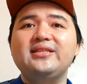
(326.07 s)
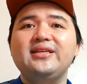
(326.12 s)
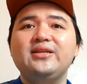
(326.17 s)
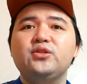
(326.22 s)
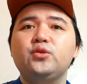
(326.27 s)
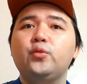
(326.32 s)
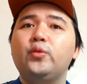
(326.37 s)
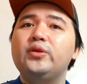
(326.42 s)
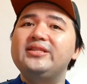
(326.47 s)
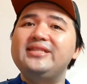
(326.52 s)

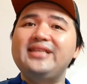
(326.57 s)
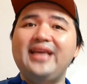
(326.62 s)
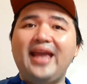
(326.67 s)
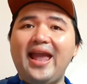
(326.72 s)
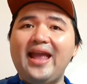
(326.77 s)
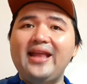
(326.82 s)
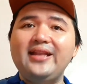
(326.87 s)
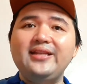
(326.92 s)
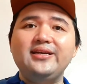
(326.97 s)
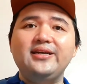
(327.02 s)
towards the
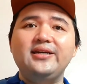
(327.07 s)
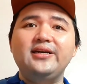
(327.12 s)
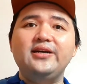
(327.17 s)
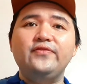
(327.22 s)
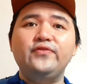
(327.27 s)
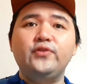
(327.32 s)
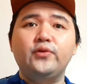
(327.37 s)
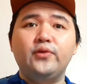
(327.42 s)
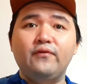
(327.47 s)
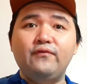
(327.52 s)
end
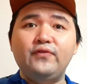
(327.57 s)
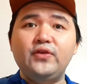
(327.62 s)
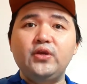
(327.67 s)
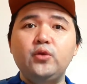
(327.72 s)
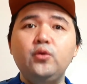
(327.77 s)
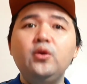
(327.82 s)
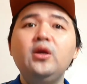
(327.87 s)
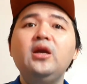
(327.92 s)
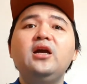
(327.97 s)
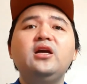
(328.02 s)
of the review